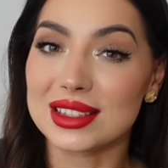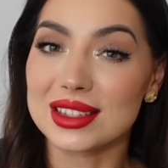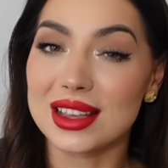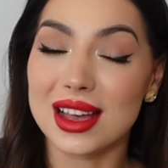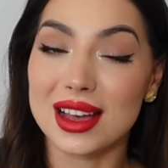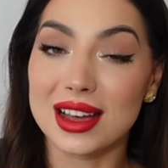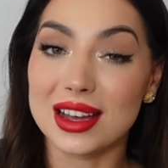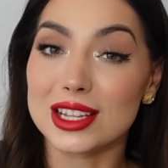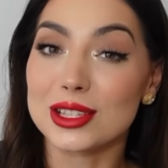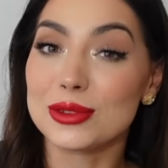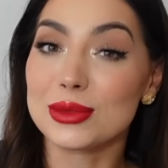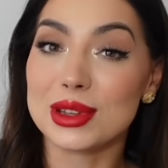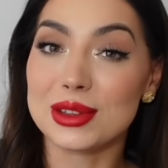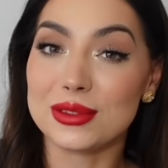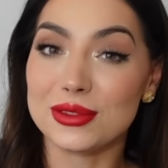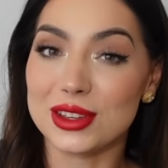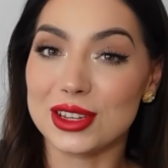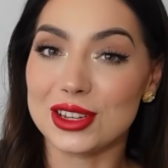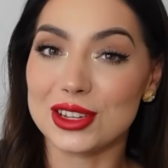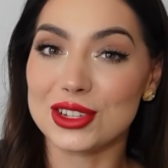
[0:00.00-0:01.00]
hardware
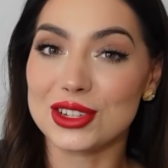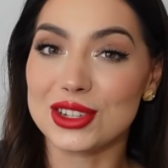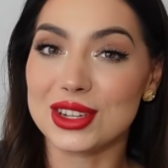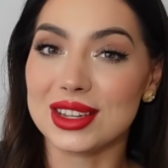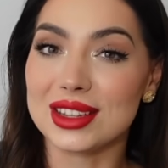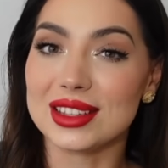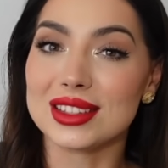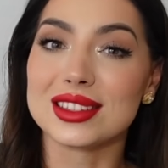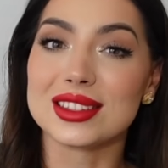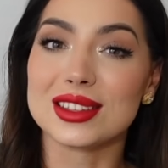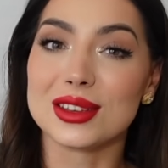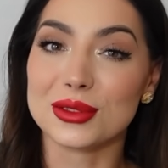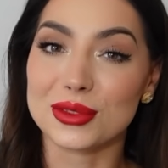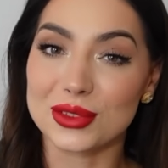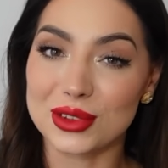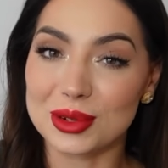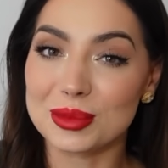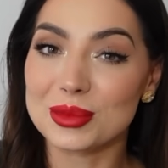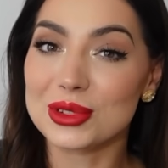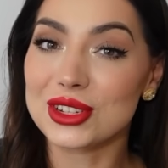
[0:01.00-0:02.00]
finishes
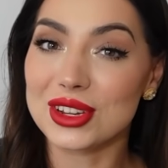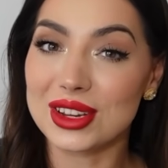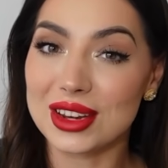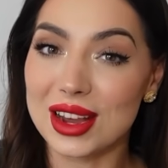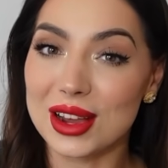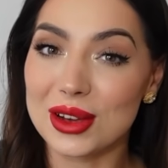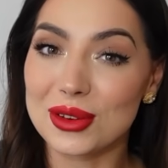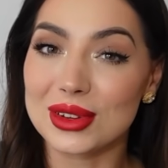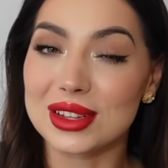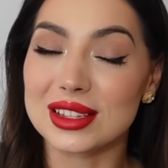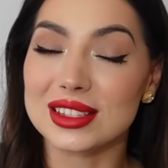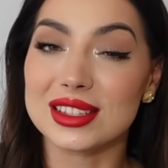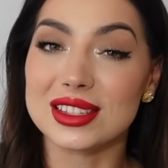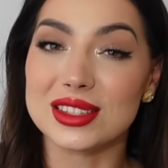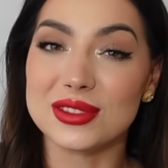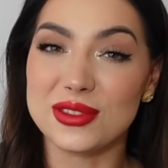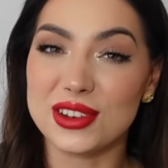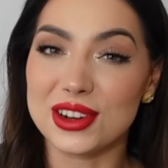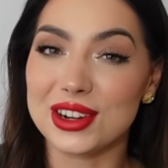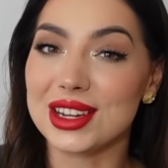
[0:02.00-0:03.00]
from Chanel because it's
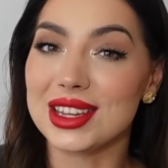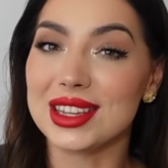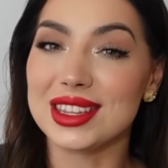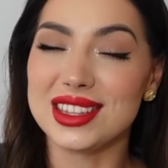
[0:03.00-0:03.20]
very